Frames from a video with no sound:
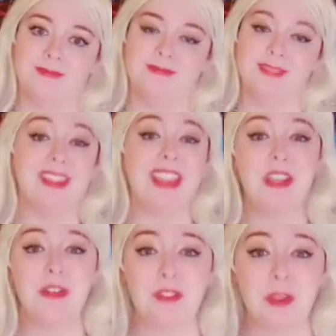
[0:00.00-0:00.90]
Thank you for
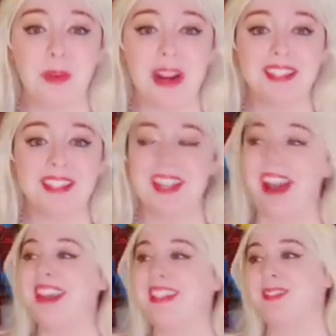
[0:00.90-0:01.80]
the presents,
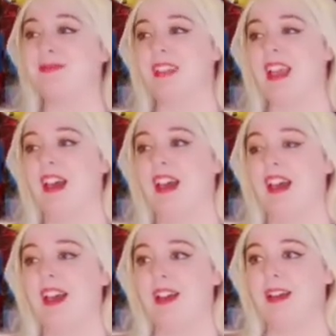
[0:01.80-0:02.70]
guys.
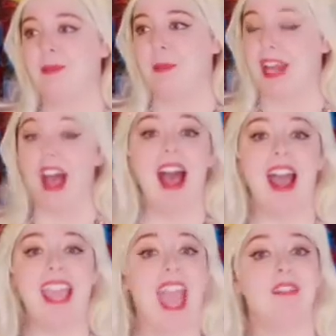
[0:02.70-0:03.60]
But I
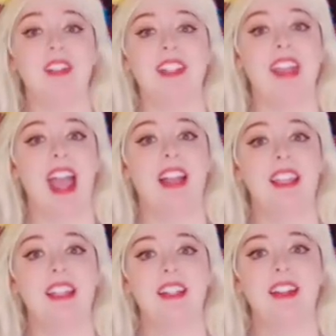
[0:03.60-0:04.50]
have a talent,
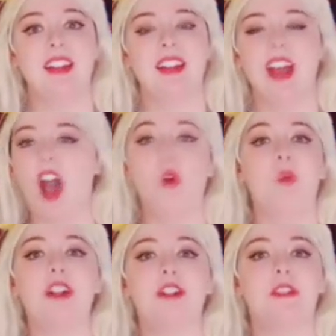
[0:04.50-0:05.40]
a
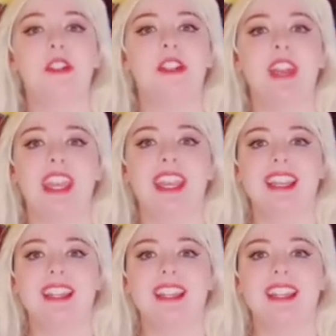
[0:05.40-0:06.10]
wonderful thing.